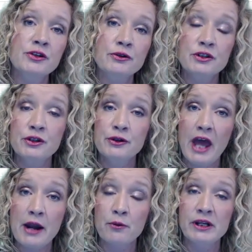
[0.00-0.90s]
So to do
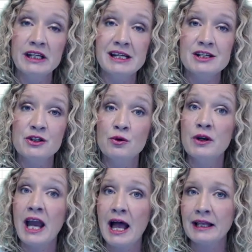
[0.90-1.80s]
that, we need
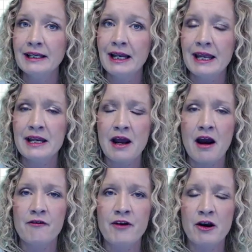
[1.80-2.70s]
to calculate
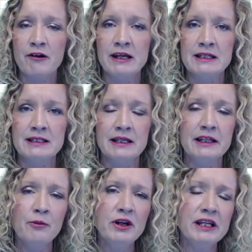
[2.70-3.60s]
our variance
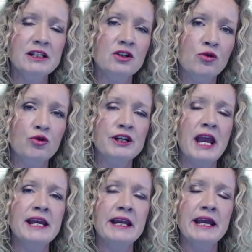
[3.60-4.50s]
and then we need to
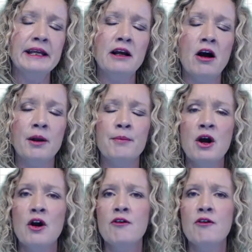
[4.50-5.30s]
create a column